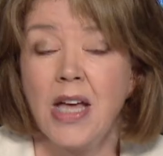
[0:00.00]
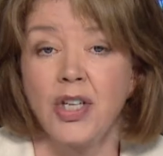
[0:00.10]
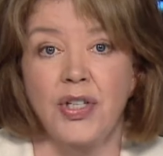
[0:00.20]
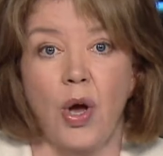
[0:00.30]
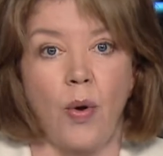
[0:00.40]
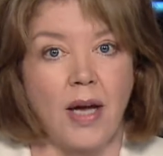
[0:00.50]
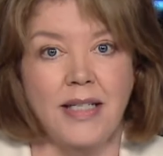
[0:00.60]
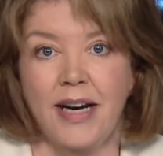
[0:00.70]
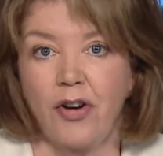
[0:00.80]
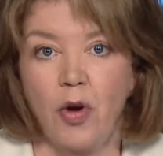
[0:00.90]
So
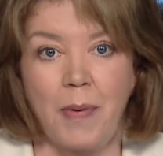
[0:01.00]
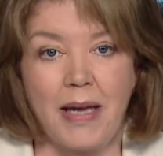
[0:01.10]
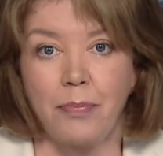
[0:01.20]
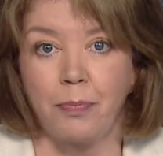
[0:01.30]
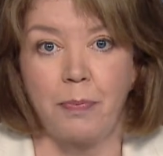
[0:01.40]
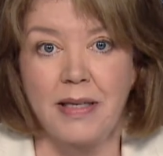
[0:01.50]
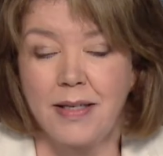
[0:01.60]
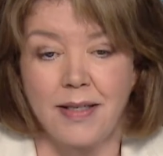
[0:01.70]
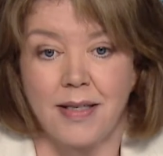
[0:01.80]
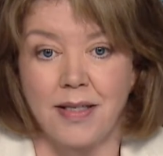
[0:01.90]
Ontario
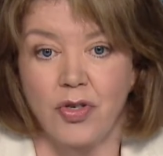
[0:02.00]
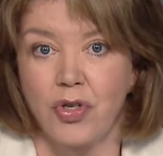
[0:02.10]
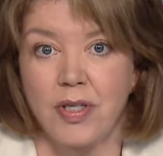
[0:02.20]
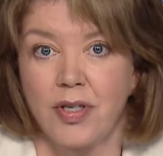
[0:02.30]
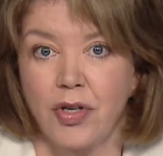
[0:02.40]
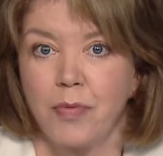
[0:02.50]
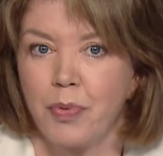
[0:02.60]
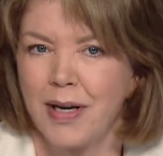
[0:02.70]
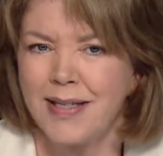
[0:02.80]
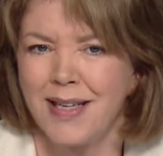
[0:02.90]
businesses, you just heard,
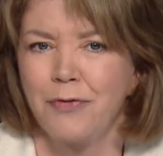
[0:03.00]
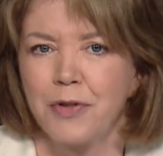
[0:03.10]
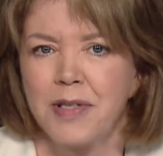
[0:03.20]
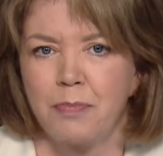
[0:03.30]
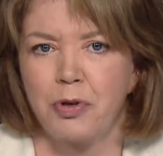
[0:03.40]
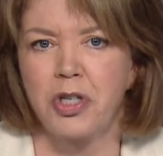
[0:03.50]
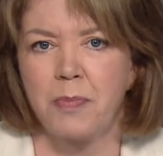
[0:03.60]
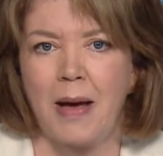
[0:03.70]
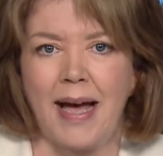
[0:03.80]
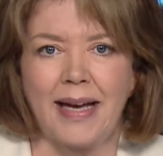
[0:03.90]
bracing for some
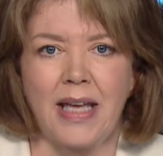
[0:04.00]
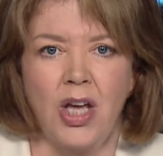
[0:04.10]
pushback,